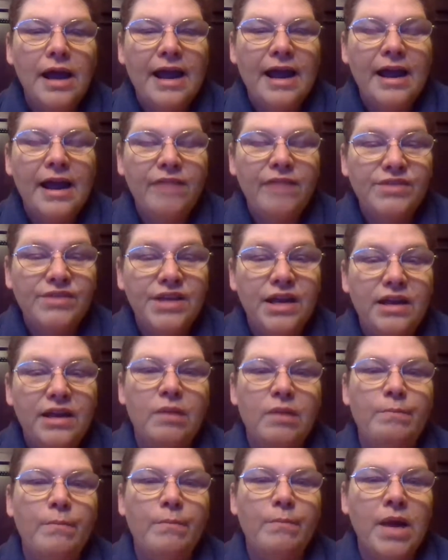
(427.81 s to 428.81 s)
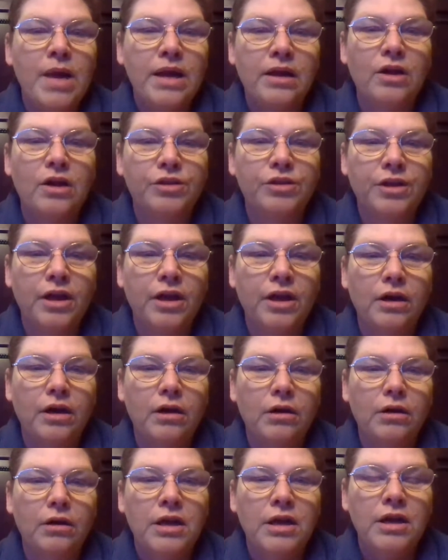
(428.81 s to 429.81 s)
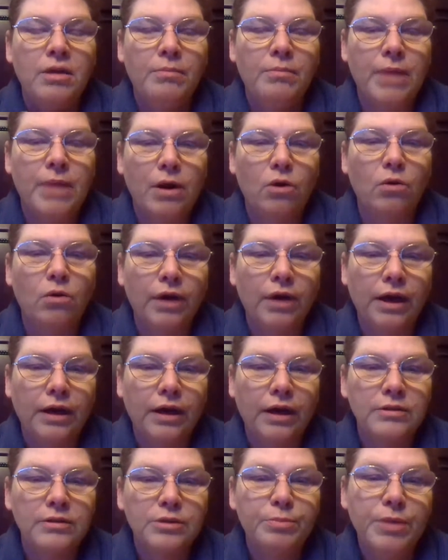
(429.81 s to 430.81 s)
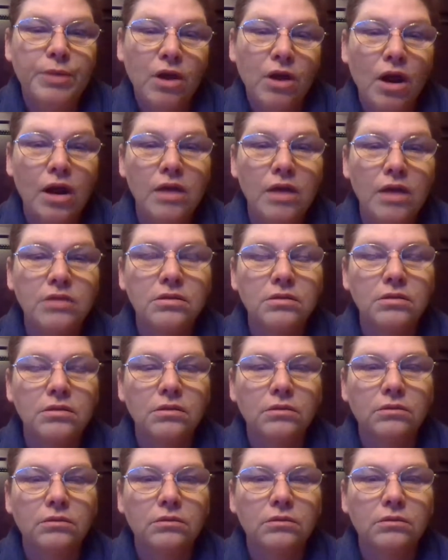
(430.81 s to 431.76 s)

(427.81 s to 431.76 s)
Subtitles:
I've taken my health care into my own hands because